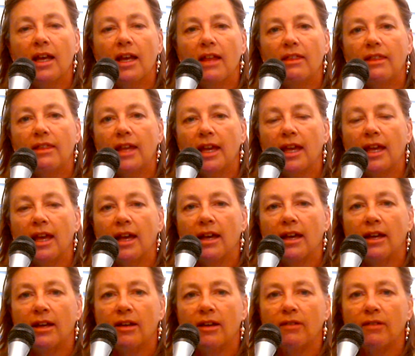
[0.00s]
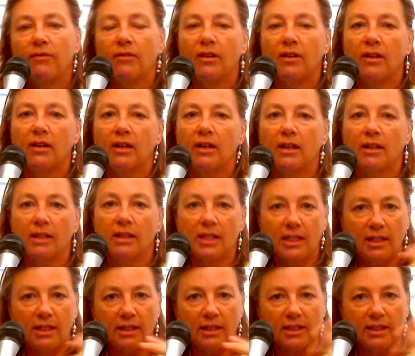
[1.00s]
They have a
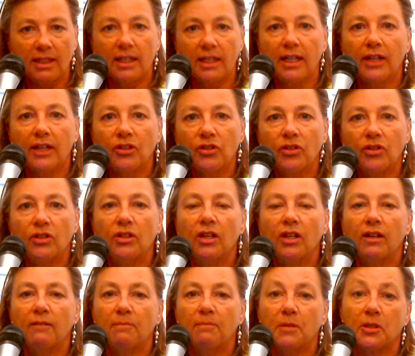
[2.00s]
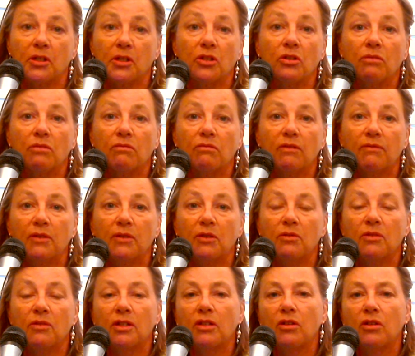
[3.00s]
selection of position
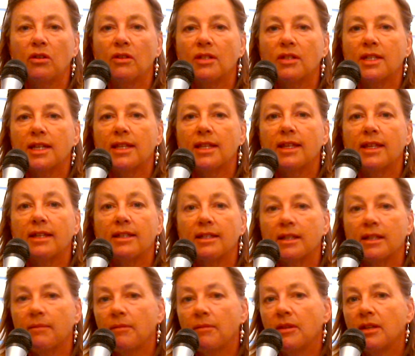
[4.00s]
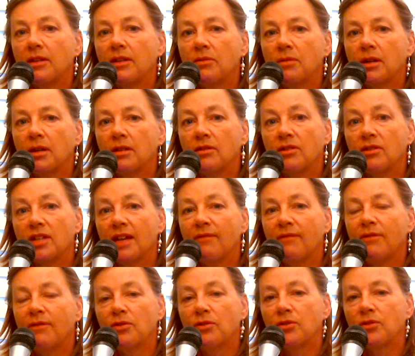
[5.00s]
reviews, and you can see that some of these riders have
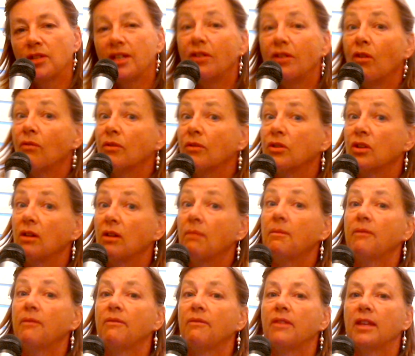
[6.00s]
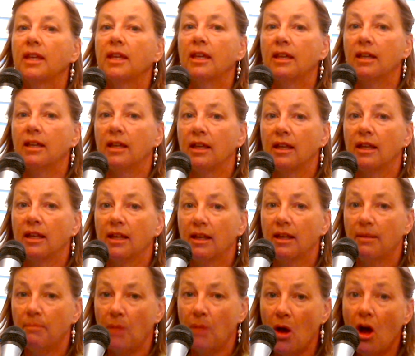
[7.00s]
their seat over top of the
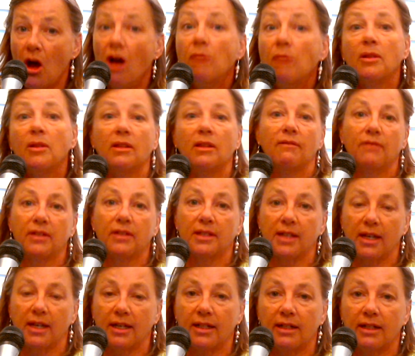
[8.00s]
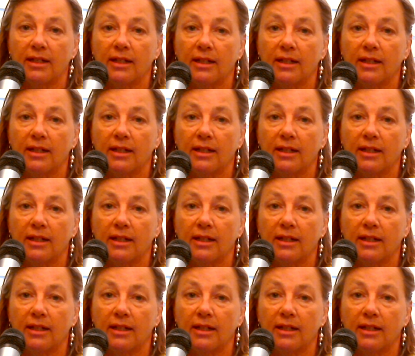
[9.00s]
pommel of the saddle.